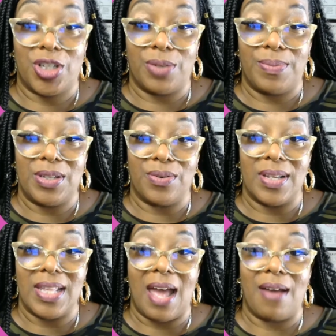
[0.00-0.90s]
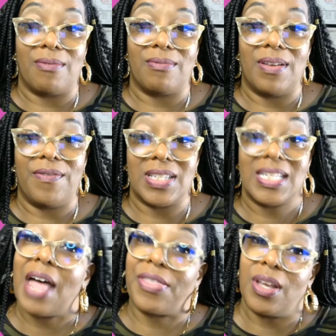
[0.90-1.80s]
should be doing that if
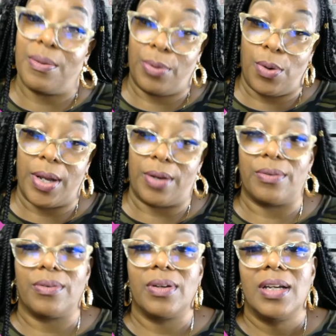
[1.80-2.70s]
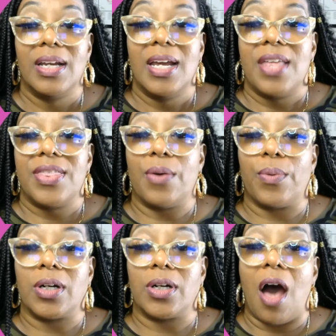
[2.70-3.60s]
it's not the employer.
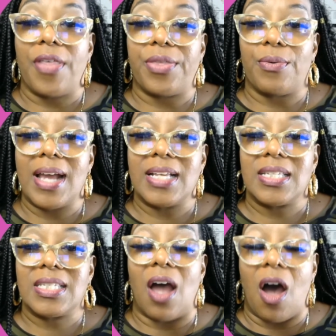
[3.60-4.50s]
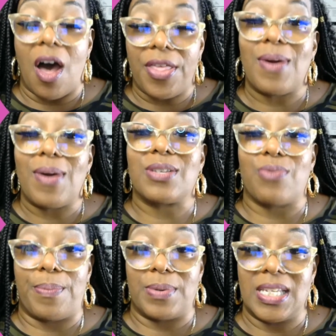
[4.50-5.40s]
Then we're going to the authorized
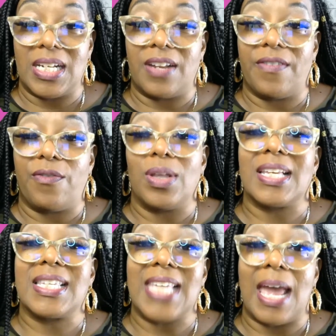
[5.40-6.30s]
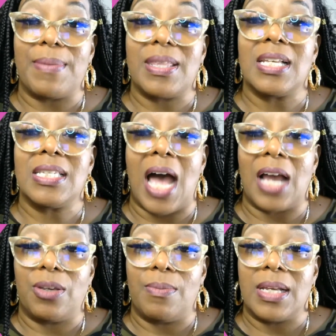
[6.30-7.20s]
representative will examine the
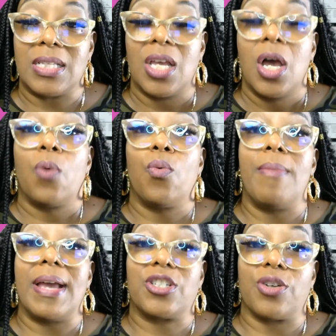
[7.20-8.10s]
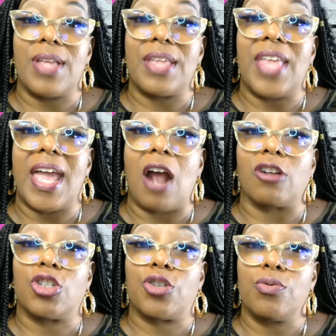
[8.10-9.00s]
documents, will make sure that they
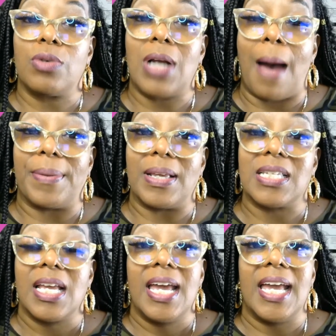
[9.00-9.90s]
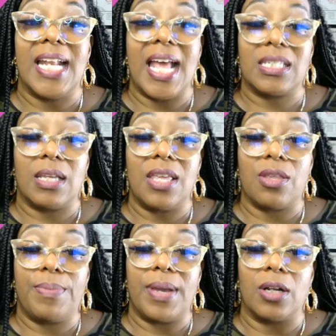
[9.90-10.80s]
are true copies. It has to
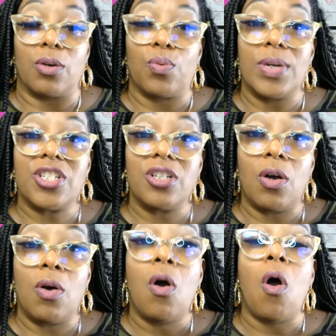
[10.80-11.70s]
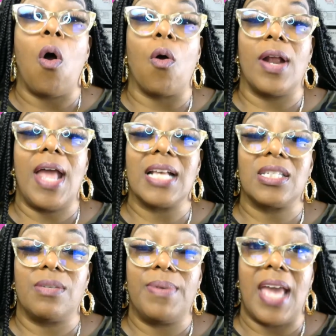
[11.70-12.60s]
either be an original or it
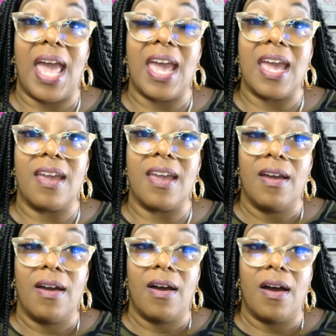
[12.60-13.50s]
has to be a